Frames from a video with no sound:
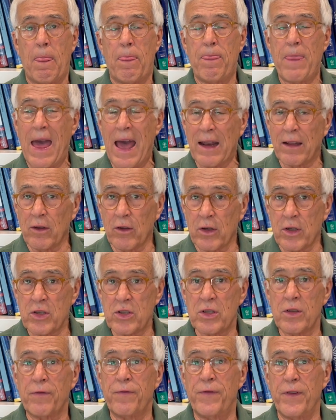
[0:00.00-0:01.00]
That looks
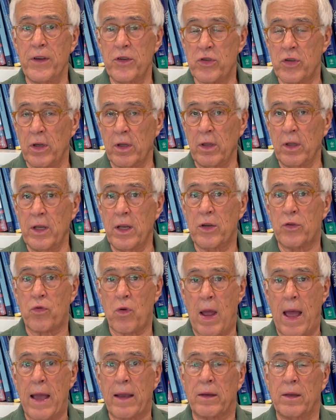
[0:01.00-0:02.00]
sufficiently
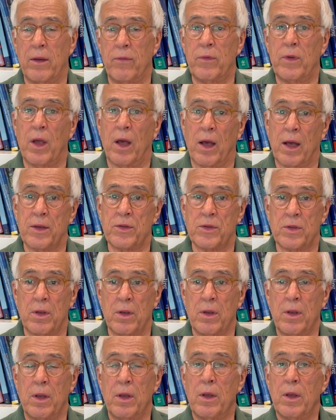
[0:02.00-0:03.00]
attractive to us
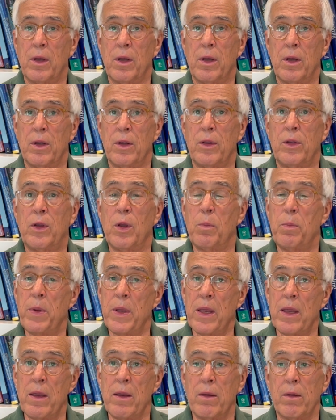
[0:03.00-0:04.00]
to
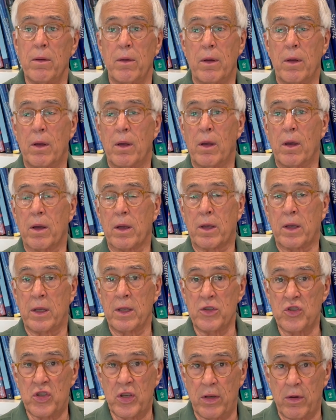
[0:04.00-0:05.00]
be
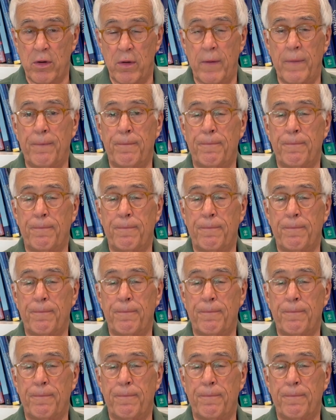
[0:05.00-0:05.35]
considered.